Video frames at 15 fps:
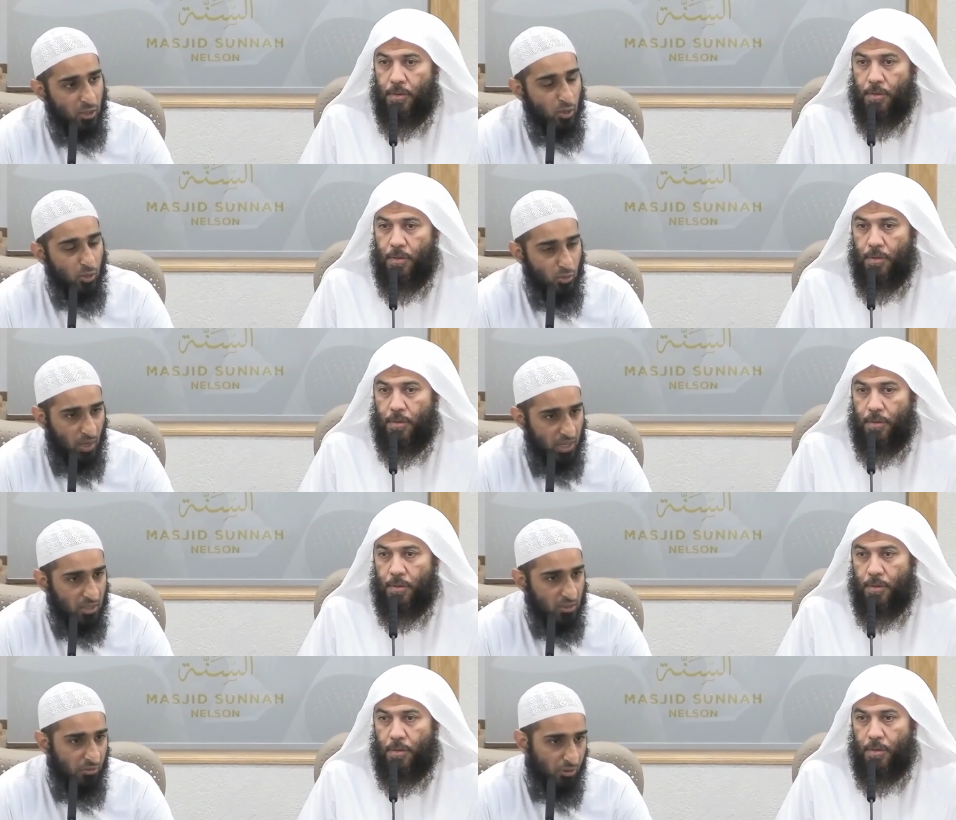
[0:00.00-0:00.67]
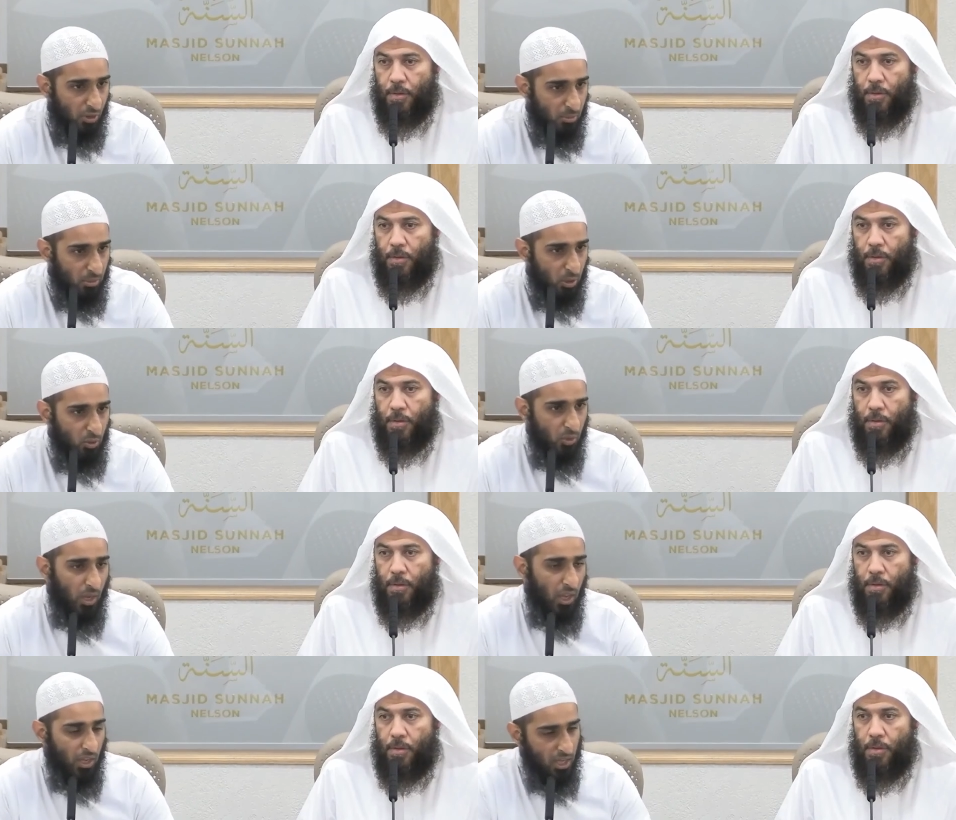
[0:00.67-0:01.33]
Speaker 1: to rent from
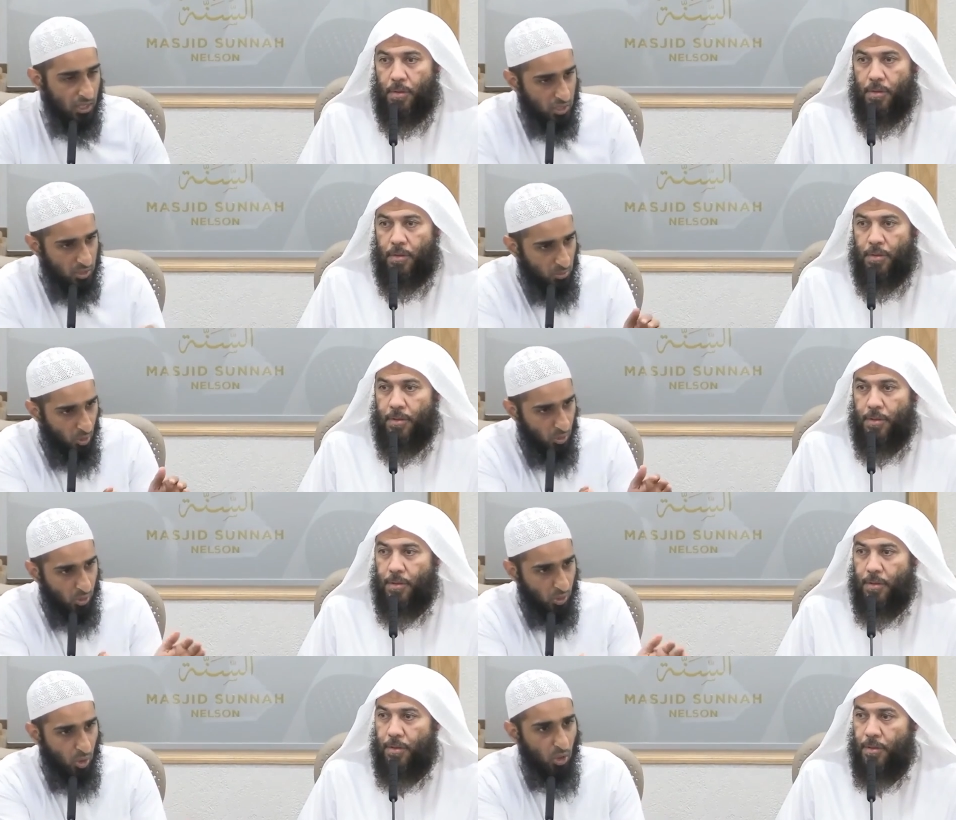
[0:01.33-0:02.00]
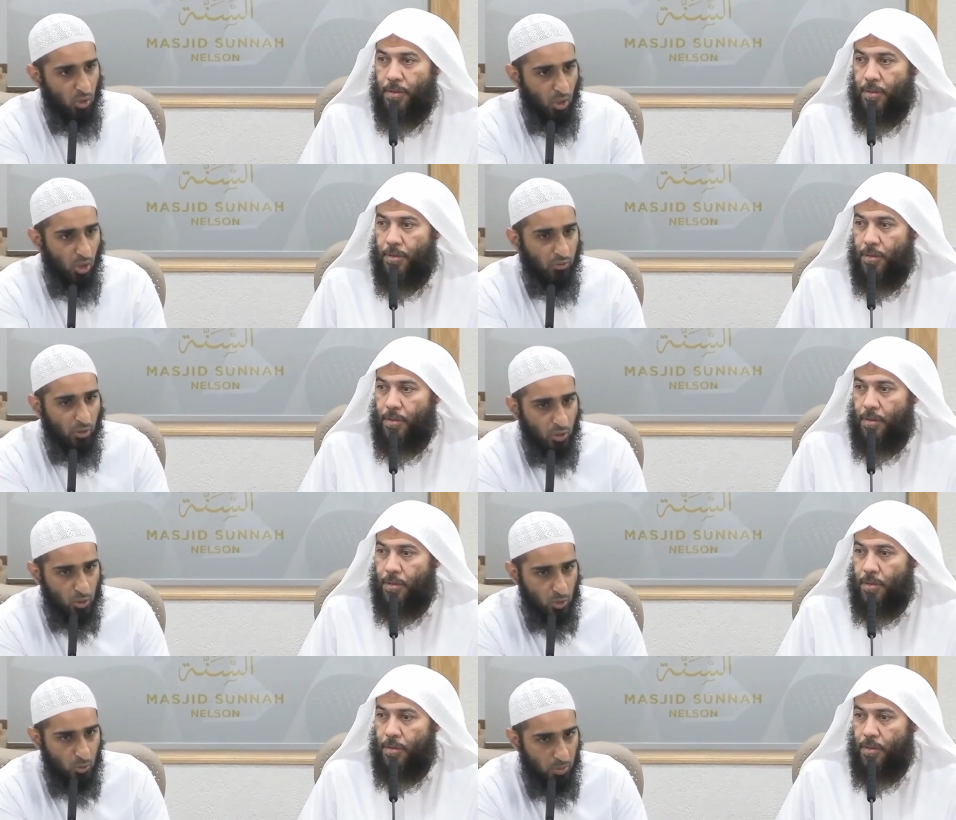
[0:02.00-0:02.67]
you a small corner of your
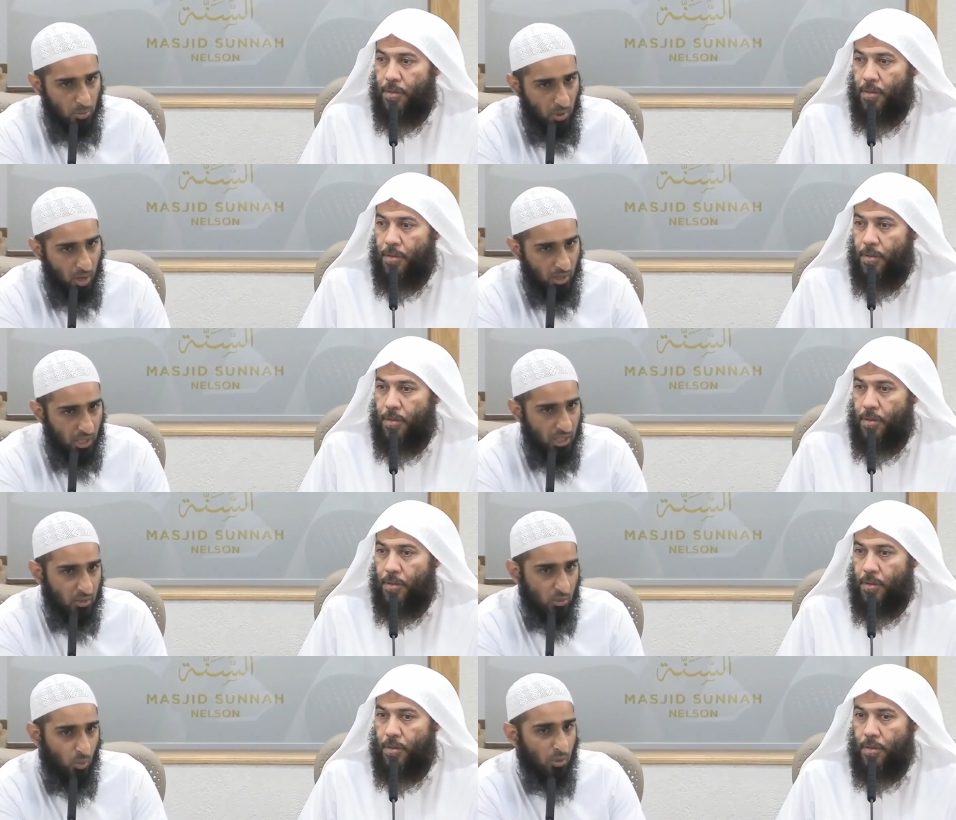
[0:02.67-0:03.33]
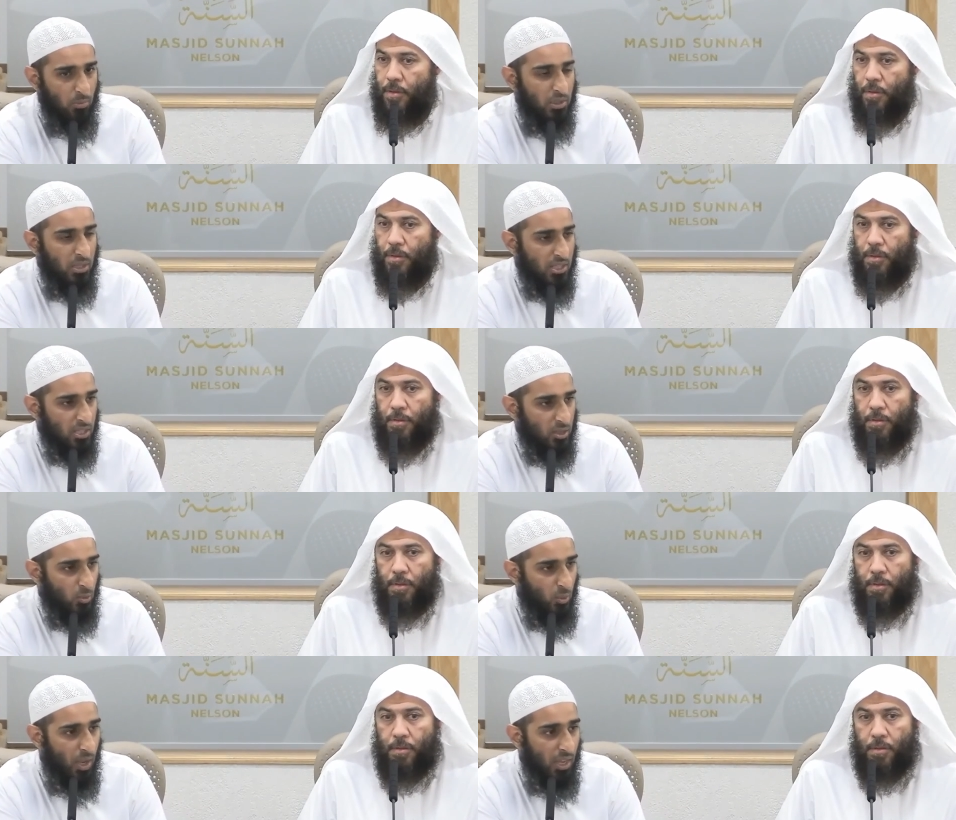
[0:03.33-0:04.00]
supermarket, one meter
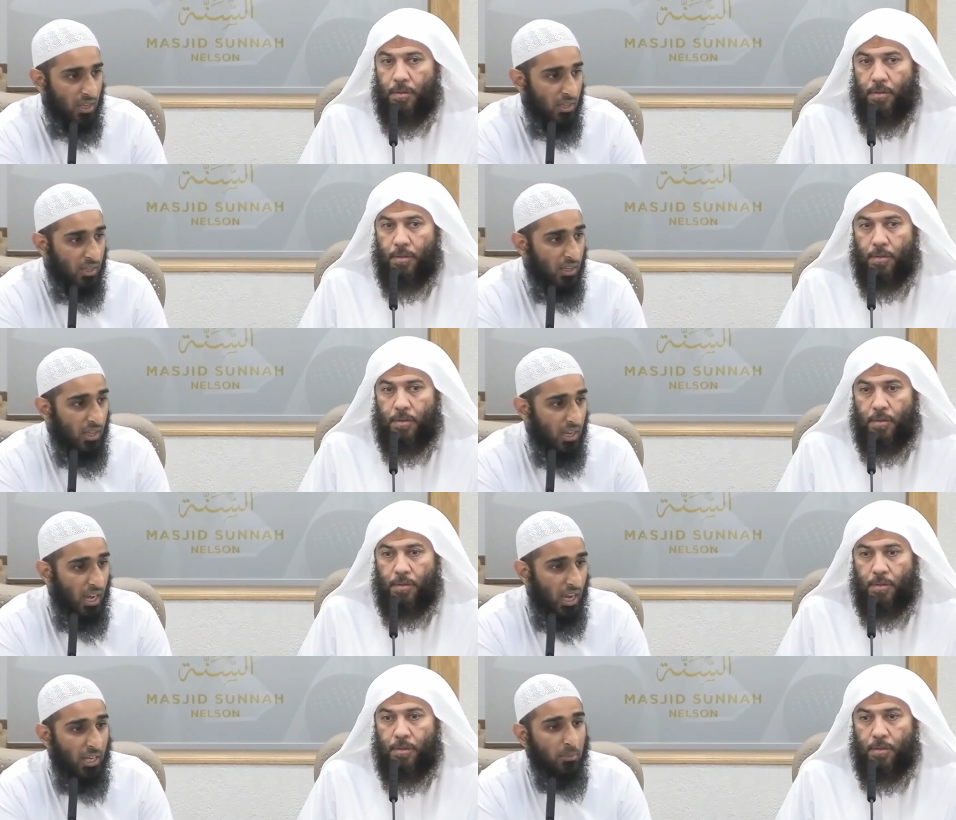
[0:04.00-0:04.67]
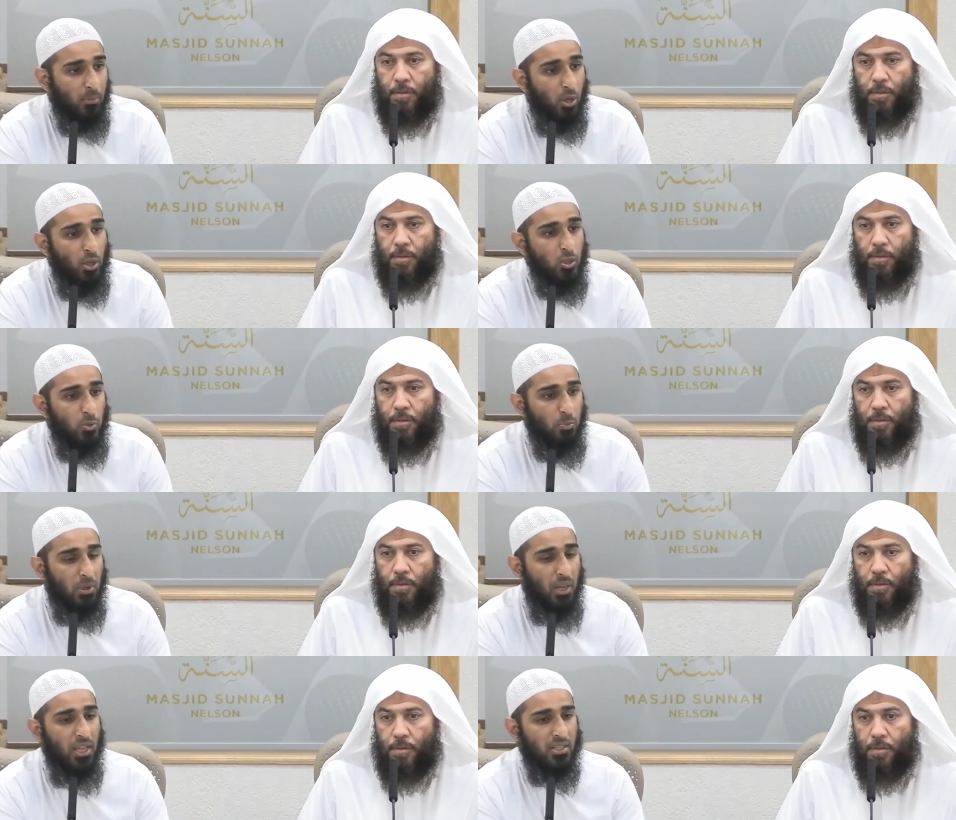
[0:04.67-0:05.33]
square, and I'm going to
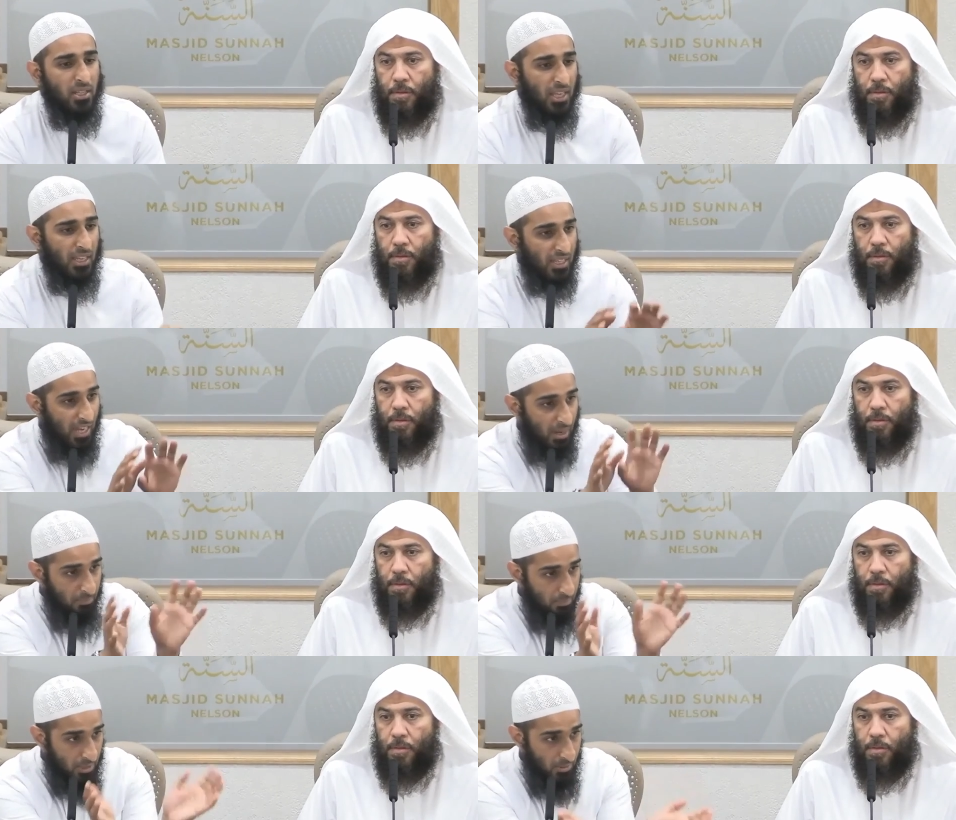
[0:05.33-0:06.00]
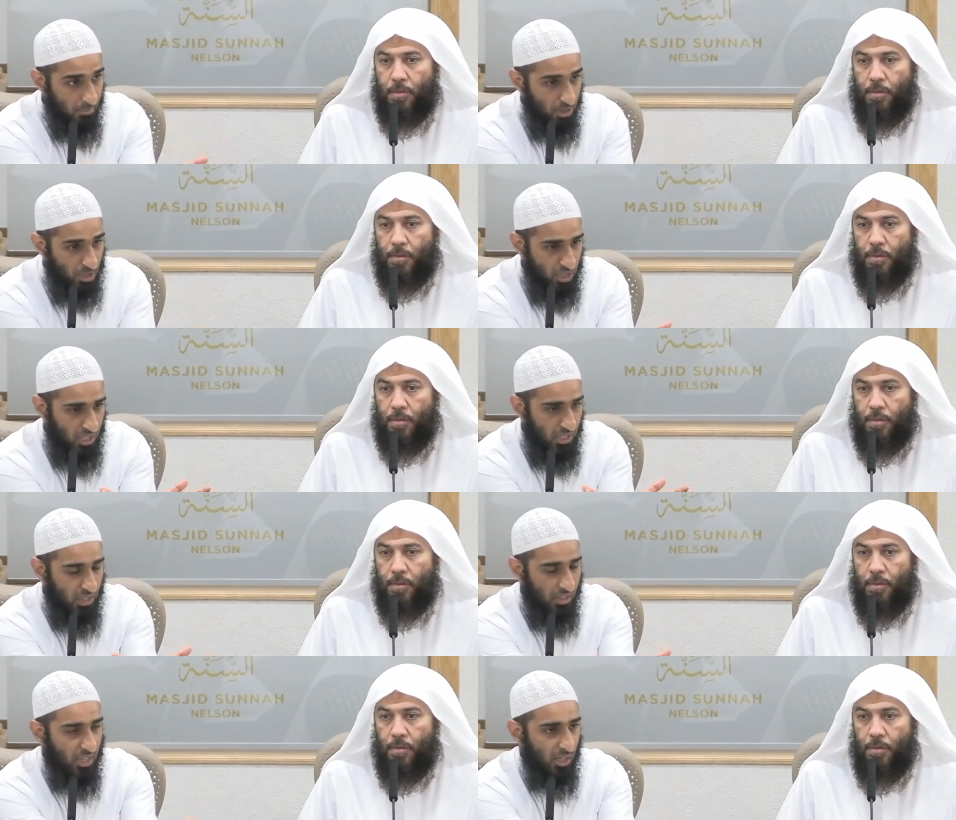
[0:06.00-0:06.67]
place a gambling machine
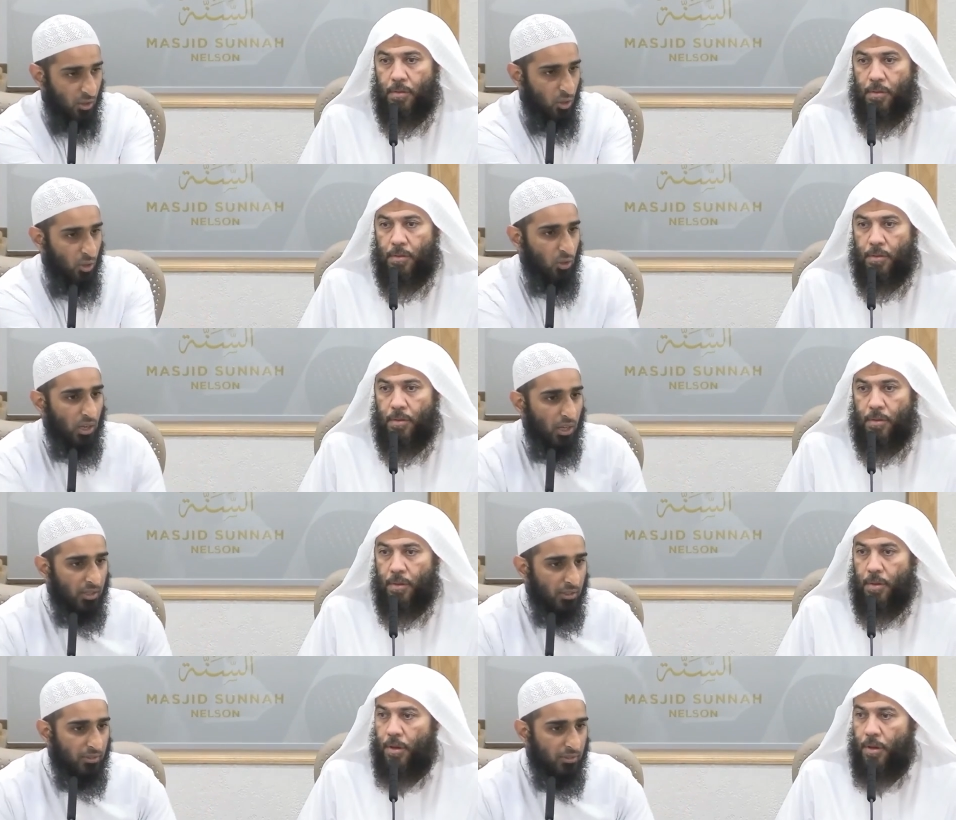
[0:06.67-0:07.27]
in that corner.